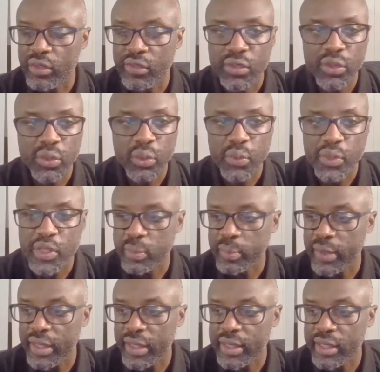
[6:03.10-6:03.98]
of you who is
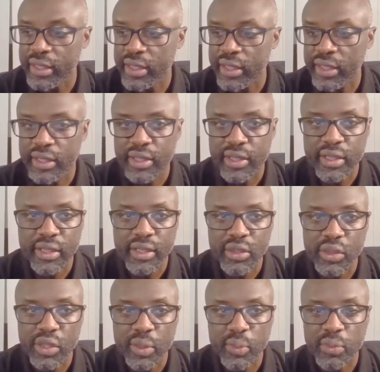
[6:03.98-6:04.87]
planning a
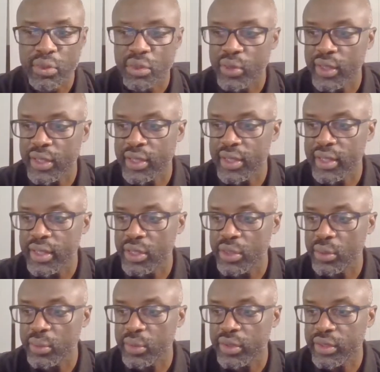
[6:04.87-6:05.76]
trip to Rwanda,
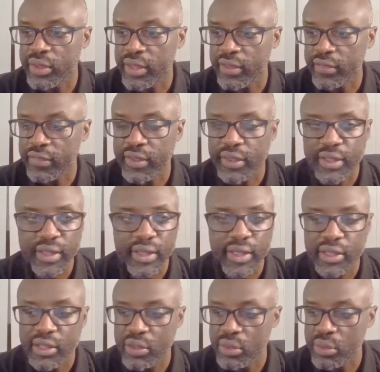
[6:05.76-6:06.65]
you will definitely
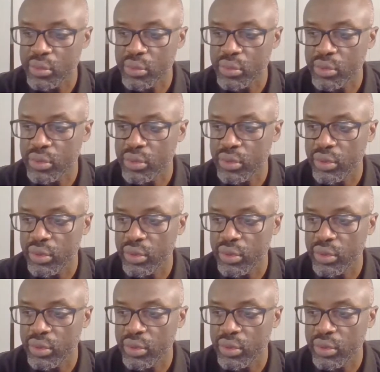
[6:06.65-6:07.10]
get to